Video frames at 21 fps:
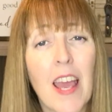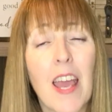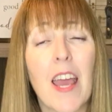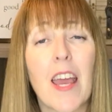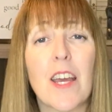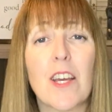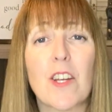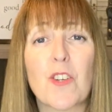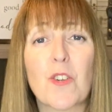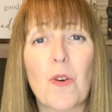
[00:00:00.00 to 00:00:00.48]

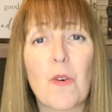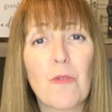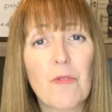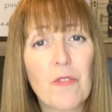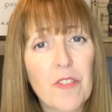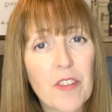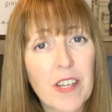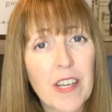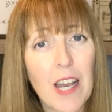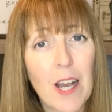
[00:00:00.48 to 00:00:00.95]
and
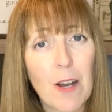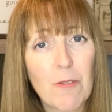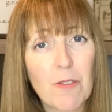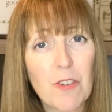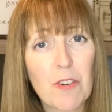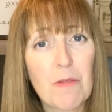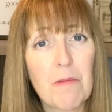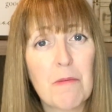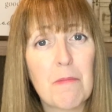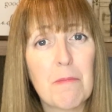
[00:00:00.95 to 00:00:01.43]

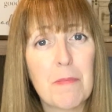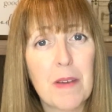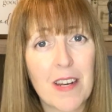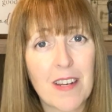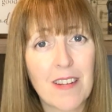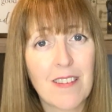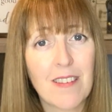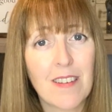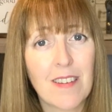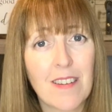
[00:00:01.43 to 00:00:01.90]
over-the-counter
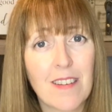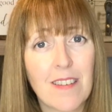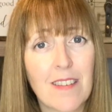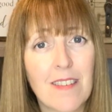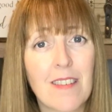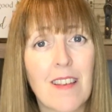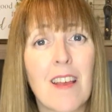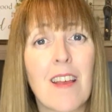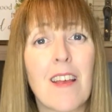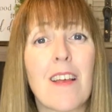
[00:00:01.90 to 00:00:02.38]

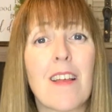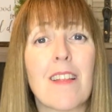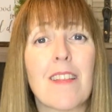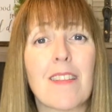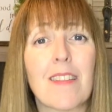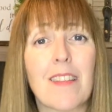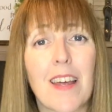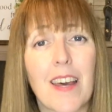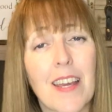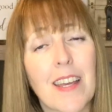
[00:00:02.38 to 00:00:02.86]
medicines
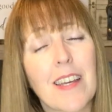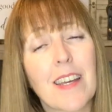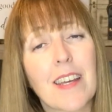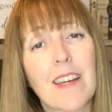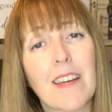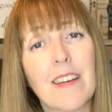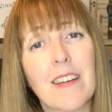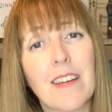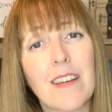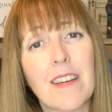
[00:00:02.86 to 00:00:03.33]
like